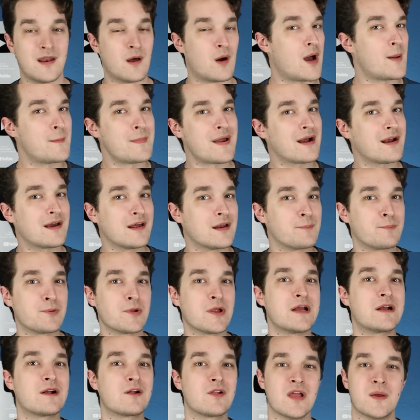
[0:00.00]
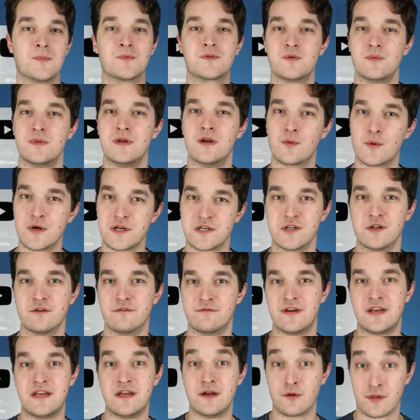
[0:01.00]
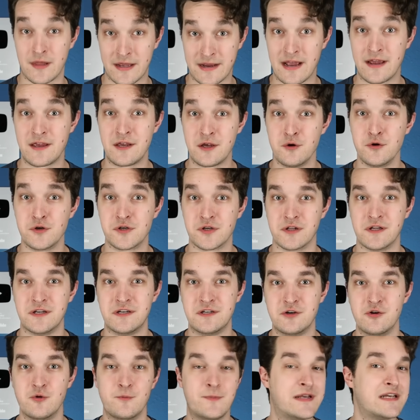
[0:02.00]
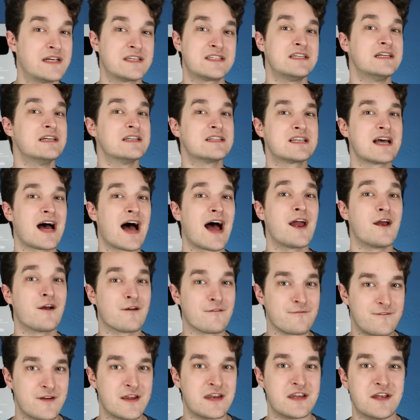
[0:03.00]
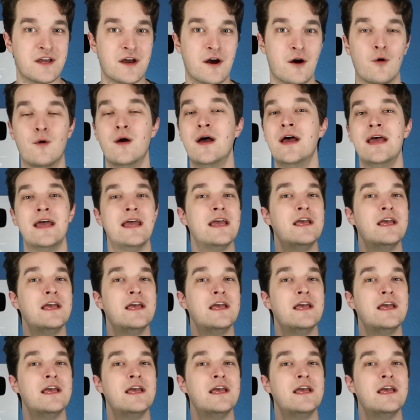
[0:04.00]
Now I'm not gonna play clips in the original video like I usually do because the entire video